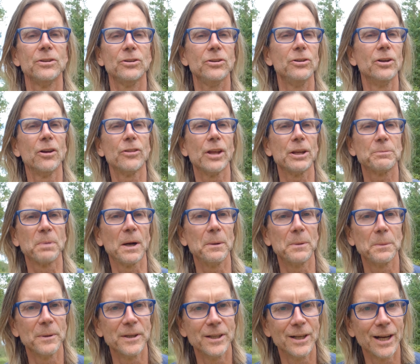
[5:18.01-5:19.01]
that's
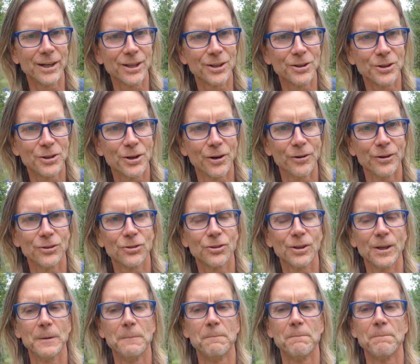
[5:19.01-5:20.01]
probably not a good
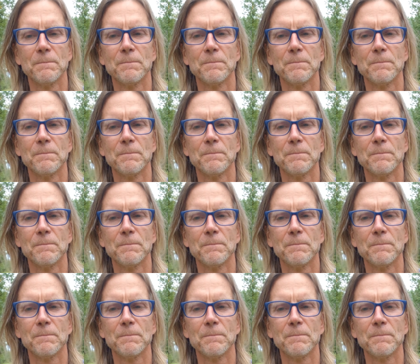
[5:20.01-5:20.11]
currency.